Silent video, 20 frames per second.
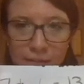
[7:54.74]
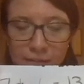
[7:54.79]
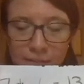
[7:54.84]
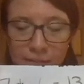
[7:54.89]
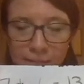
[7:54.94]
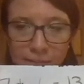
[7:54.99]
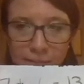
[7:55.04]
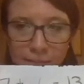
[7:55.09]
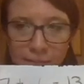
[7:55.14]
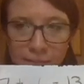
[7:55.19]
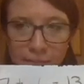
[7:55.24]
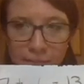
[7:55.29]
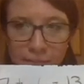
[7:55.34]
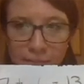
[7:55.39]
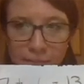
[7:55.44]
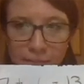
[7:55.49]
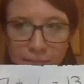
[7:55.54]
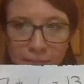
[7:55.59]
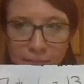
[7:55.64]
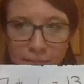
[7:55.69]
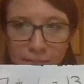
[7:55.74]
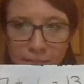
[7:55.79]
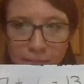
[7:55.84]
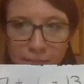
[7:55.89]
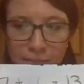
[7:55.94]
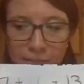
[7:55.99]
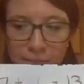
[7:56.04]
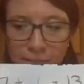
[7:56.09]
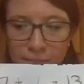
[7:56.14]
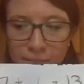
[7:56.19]

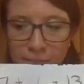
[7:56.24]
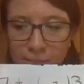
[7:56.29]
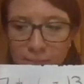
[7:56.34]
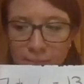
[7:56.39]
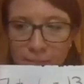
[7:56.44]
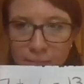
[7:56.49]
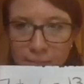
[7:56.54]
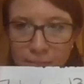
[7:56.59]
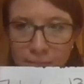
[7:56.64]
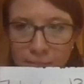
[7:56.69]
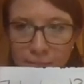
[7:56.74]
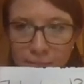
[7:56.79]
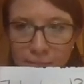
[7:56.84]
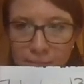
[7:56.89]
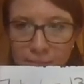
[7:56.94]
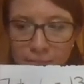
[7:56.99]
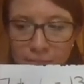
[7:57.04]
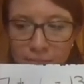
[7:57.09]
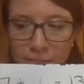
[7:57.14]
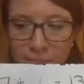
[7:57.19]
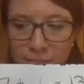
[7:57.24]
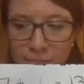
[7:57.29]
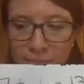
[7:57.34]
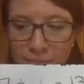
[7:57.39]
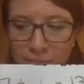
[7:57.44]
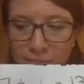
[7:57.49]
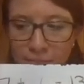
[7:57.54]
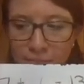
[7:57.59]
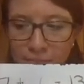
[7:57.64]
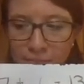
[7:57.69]

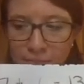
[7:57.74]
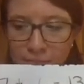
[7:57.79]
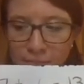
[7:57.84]
[no speech]